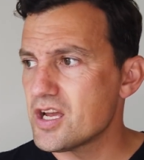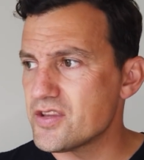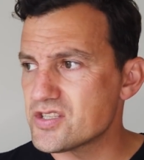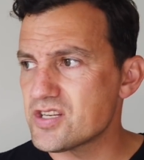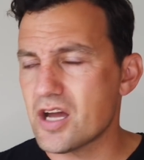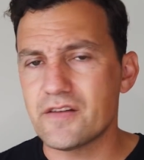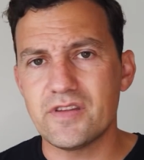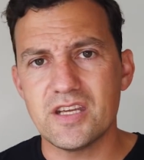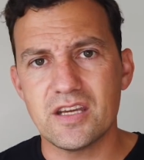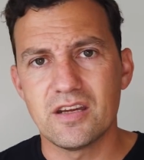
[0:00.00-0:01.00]
At the start
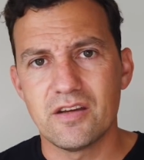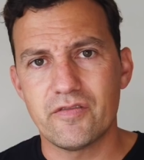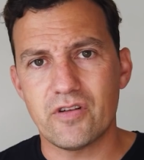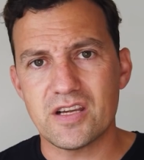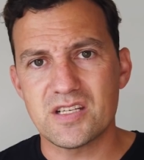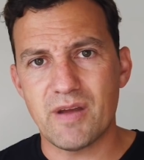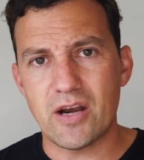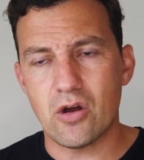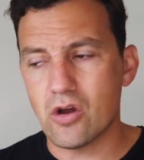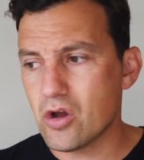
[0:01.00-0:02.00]
of the year for
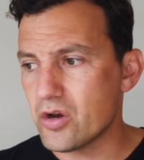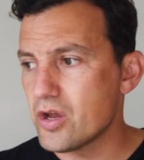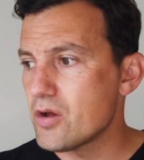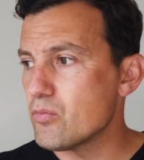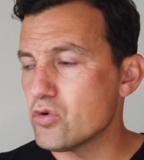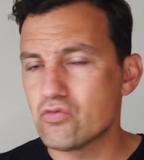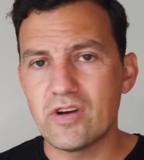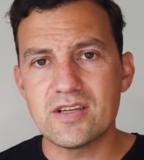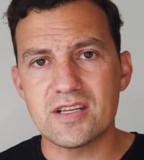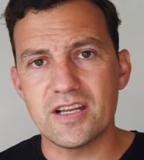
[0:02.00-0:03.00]
Esteban Ocon, more
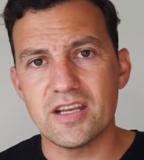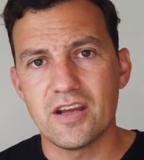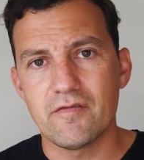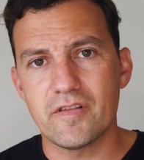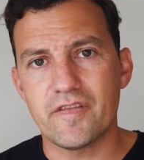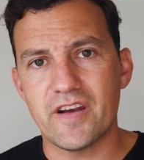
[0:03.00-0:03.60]
recently for